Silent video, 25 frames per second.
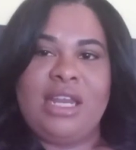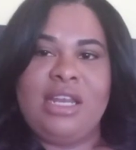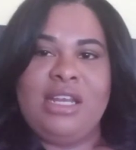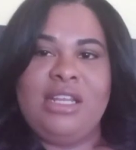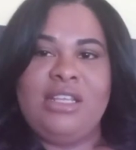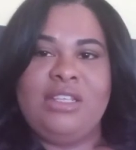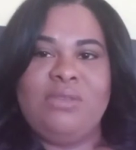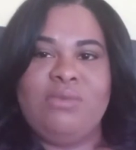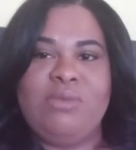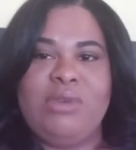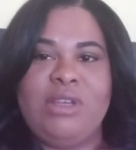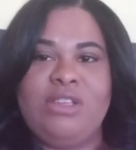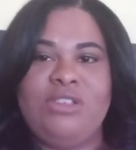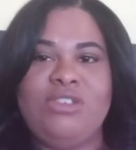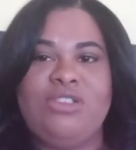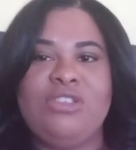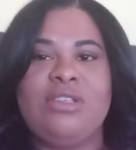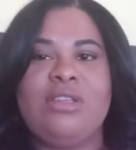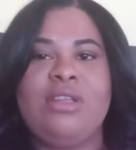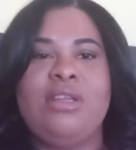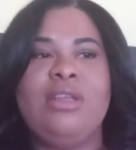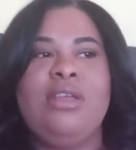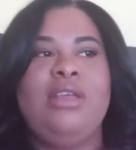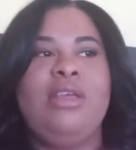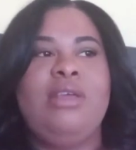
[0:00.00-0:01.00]
of these wigs,
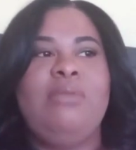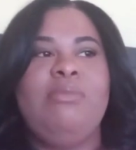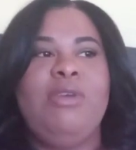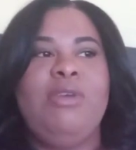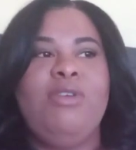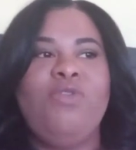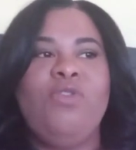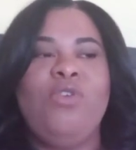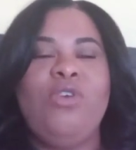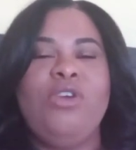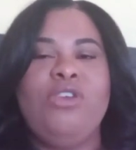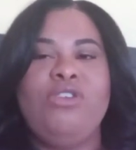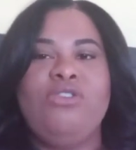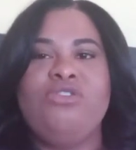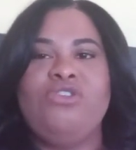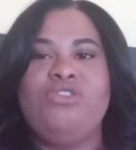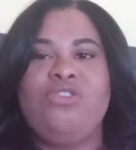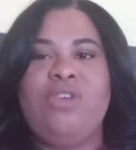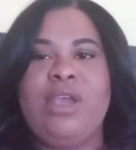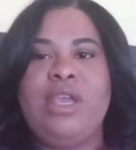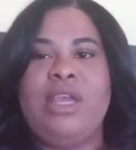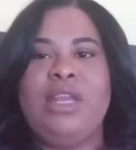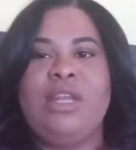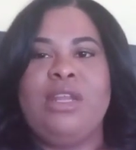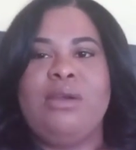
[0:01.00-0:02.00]
before you
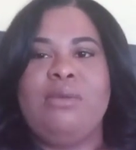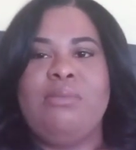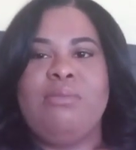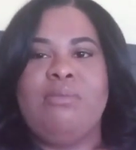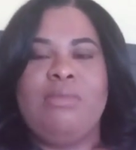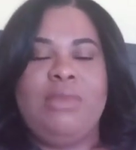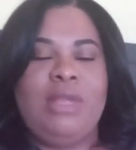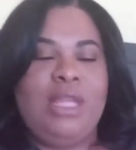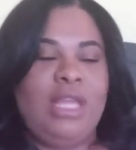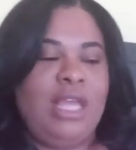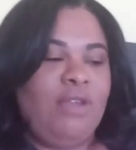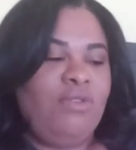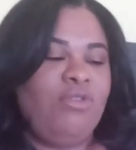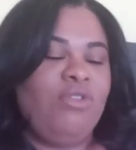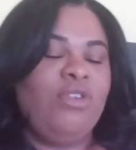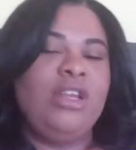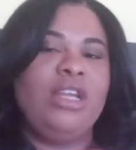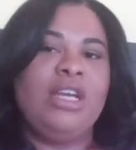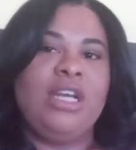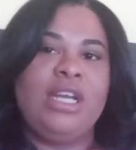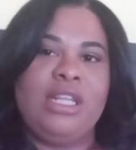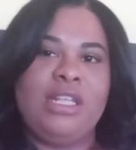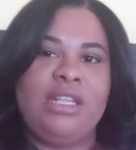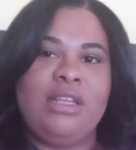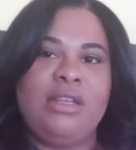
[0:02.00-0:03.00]
straighten them, if you
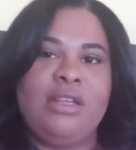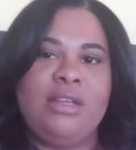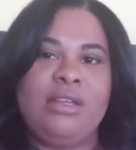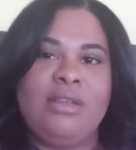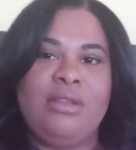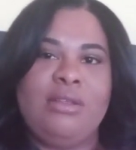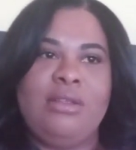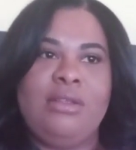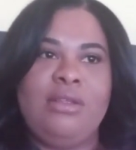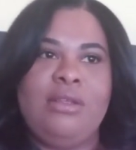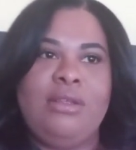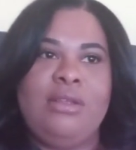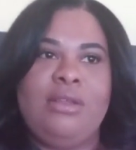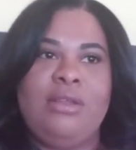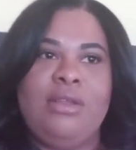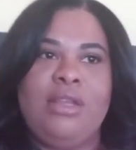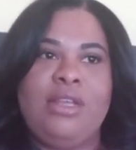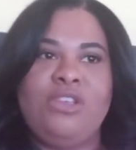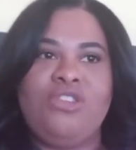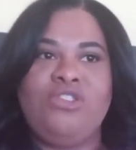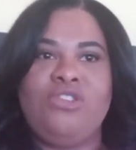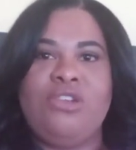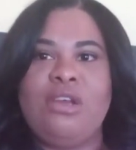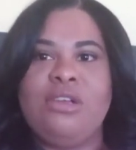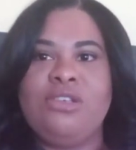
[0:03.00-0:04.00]
look at the
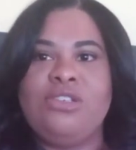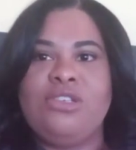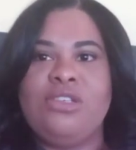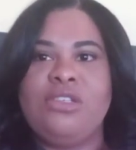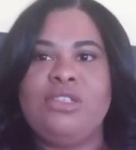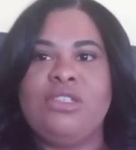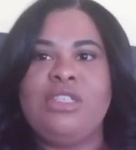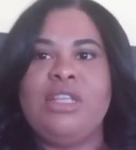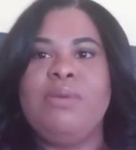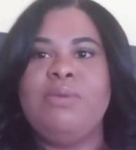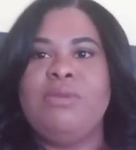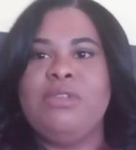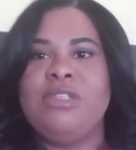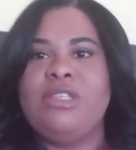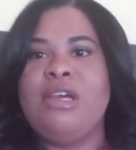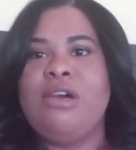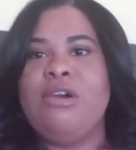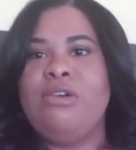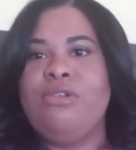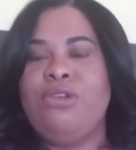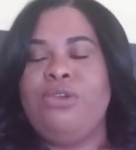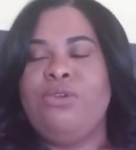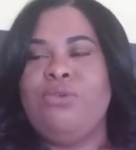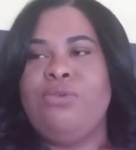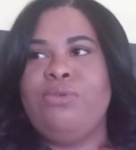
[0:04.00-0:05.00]
instructions, they will
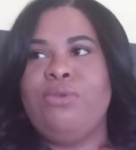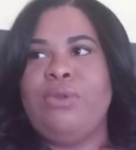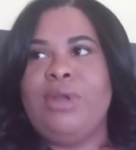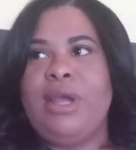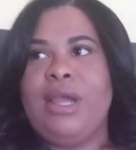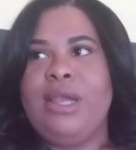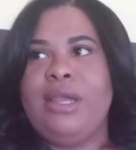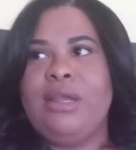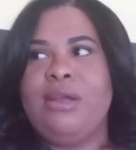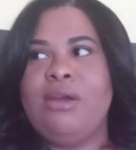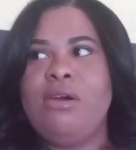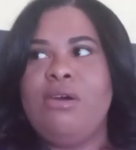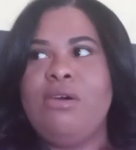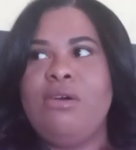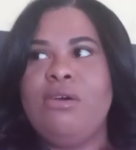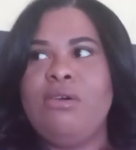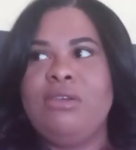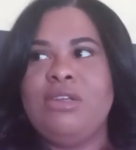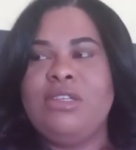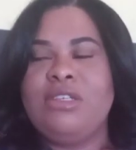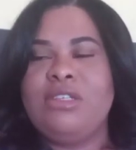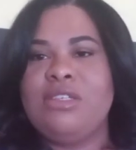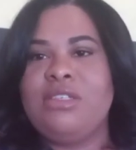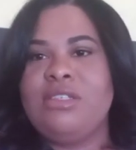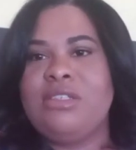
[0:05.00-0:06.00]
tell you like, oh,
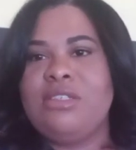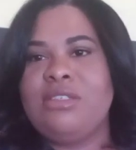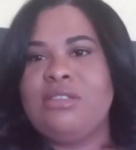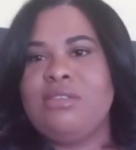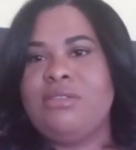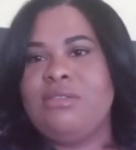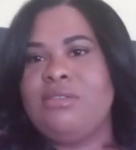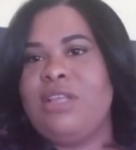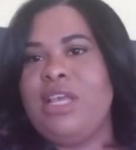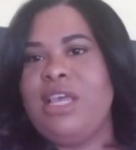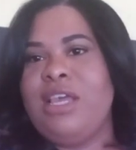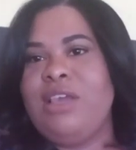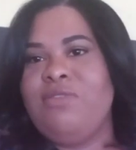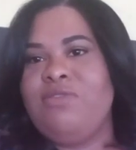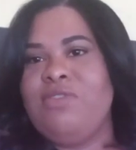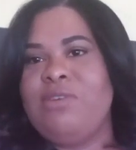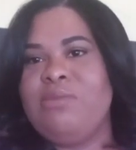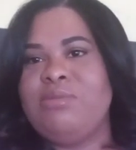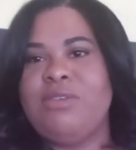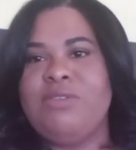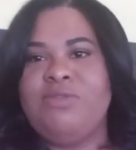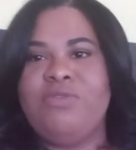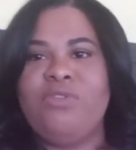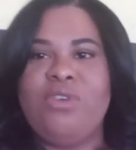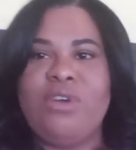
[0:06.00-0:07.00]
this is safe up
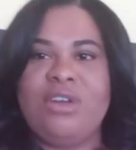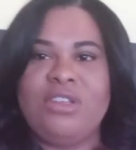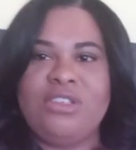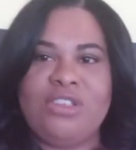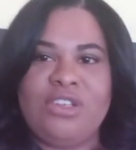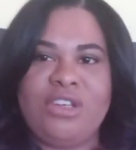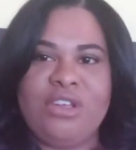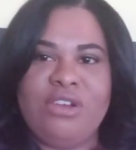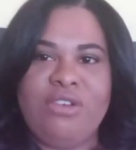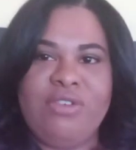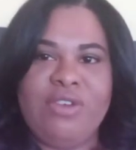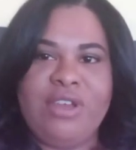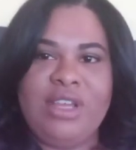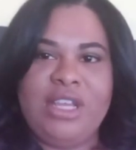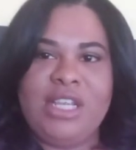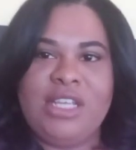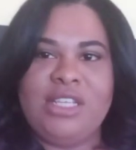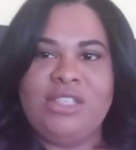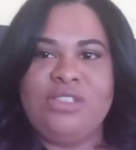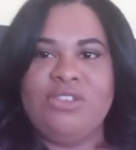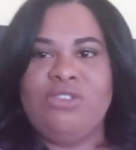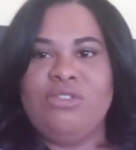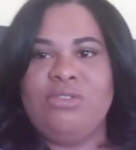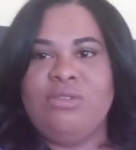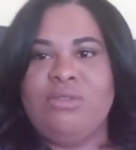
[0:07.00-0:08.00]
to 400
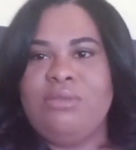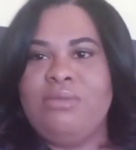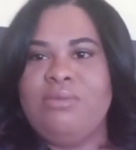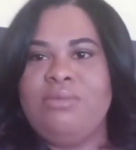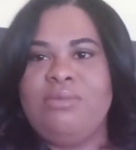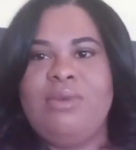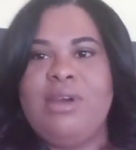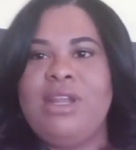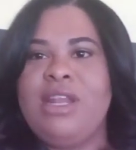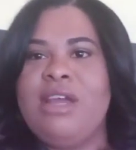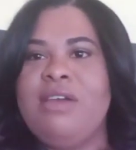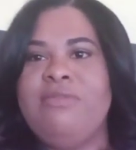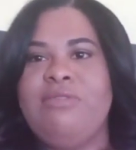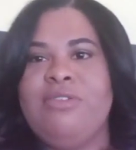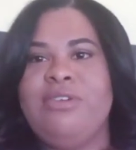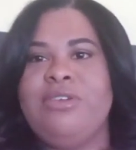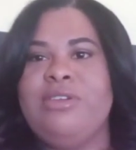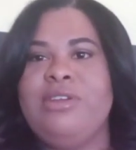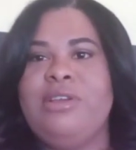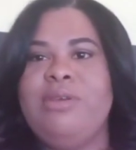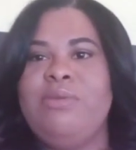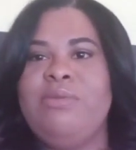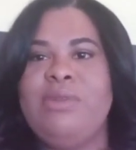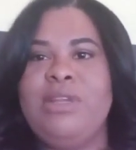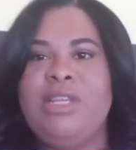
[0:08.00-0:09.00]
degrees or whatever.
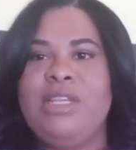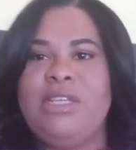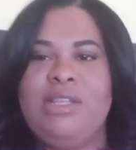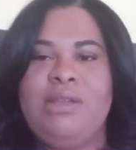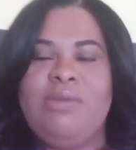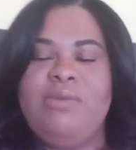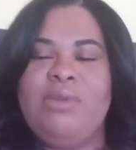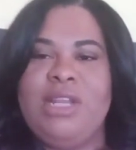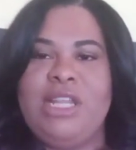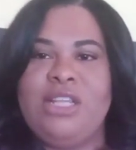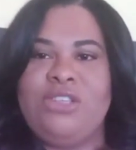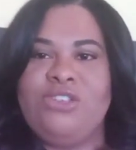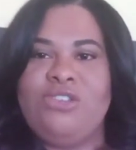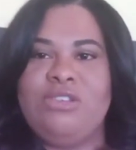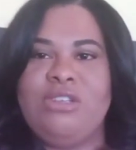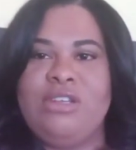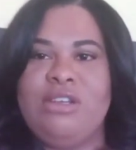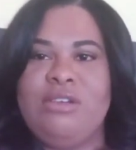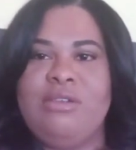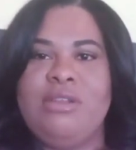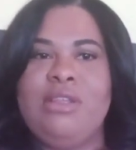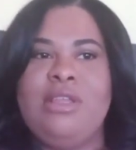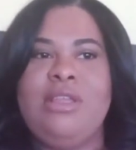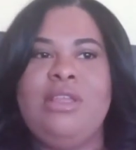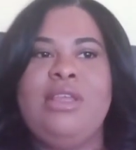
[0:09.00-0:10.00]
It will let you
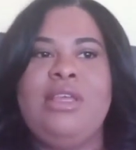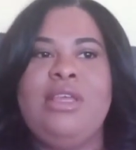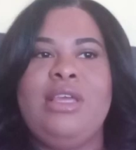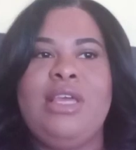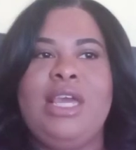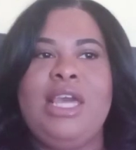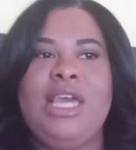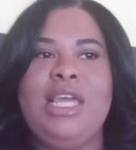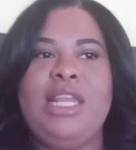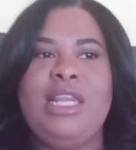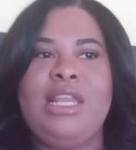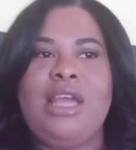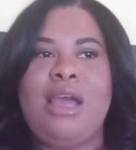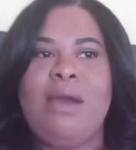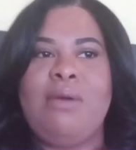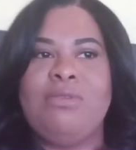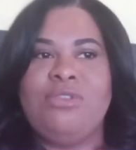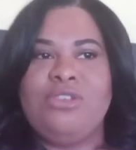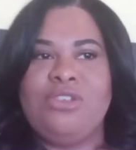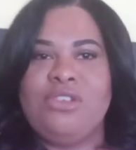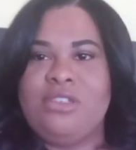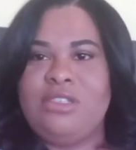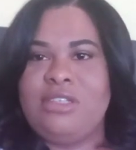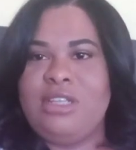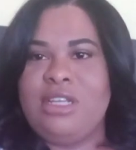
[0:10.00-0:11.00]
know. And I would
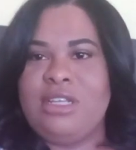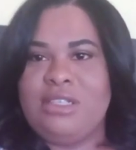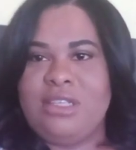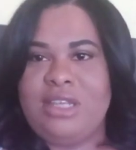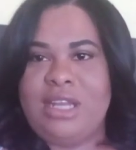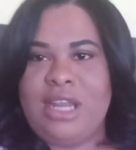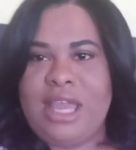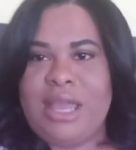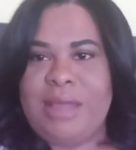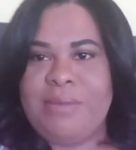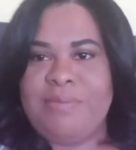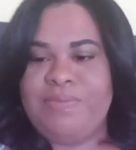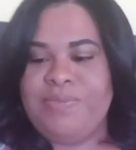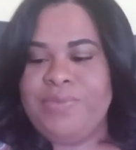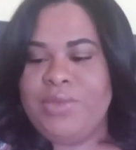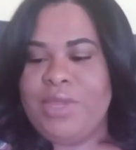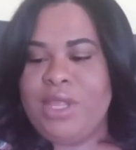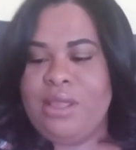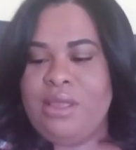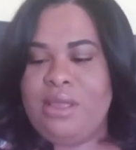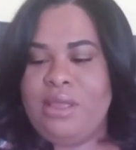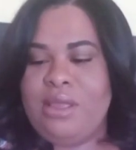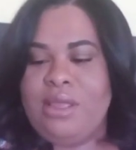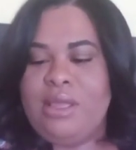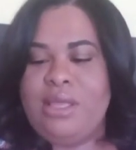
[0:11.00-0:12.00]
just stick to that.
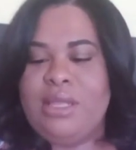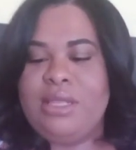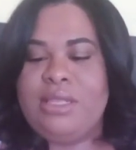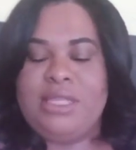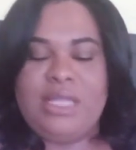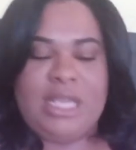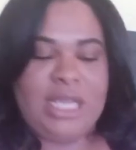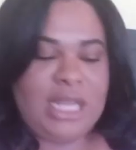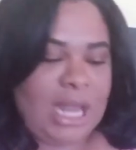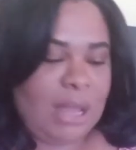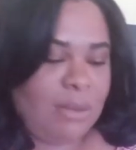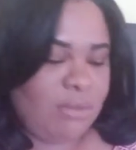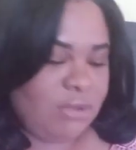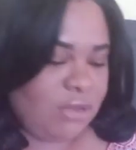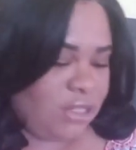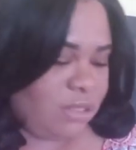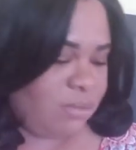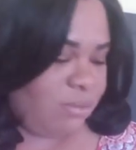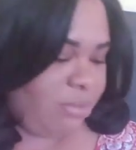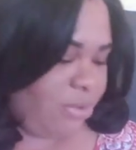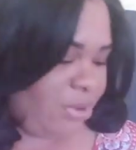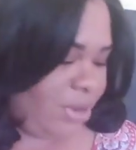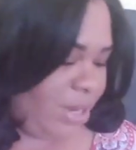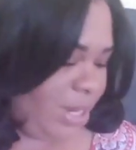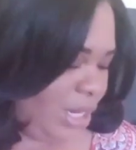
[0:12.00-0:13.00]
Then I would
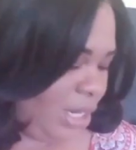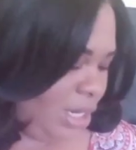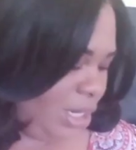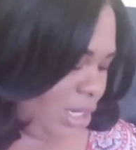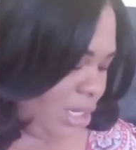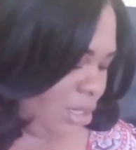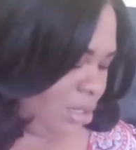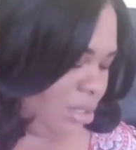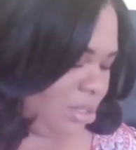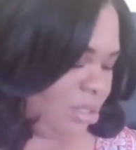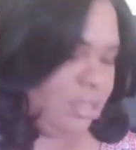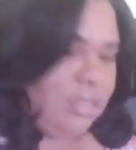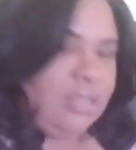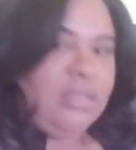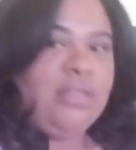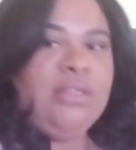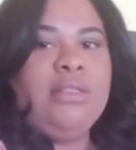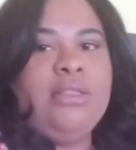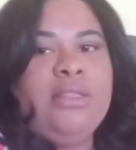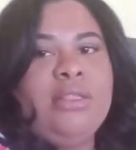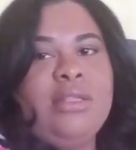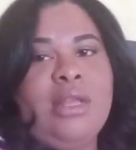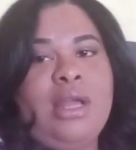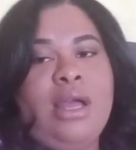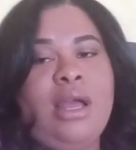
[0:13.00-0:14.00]
spray.
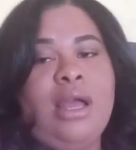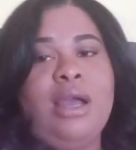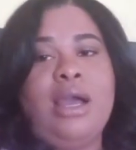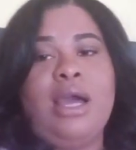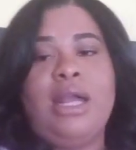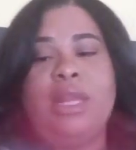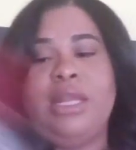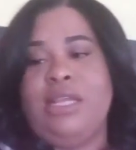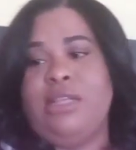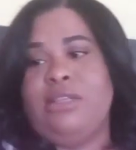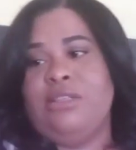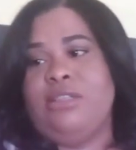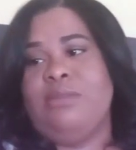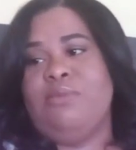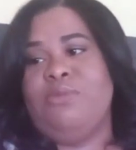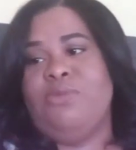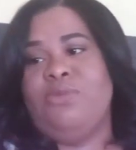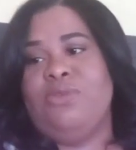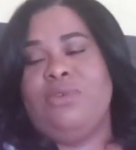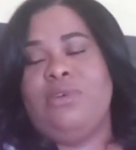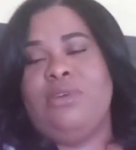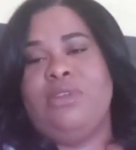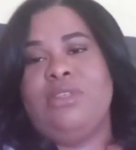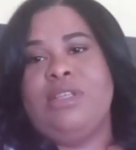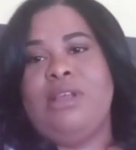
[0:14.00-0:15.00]
I gotta get some
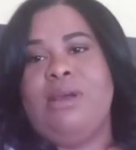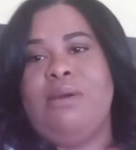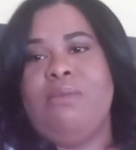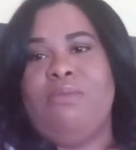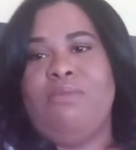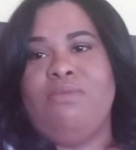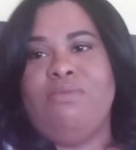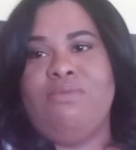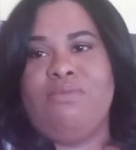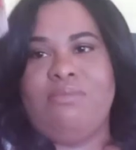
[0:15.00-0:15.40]
more because I'm